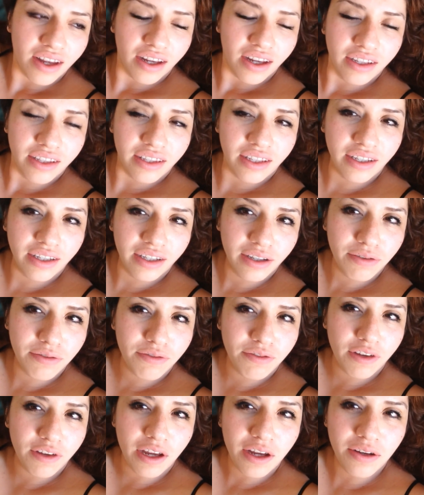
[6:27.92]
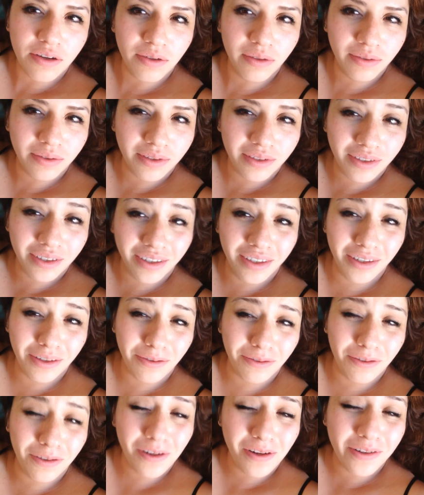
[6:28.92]
I think I fell
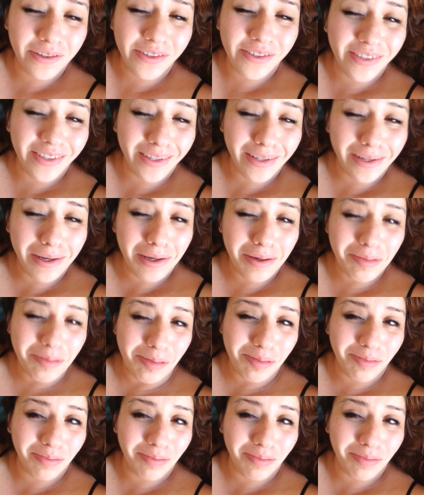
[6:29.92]
asleep.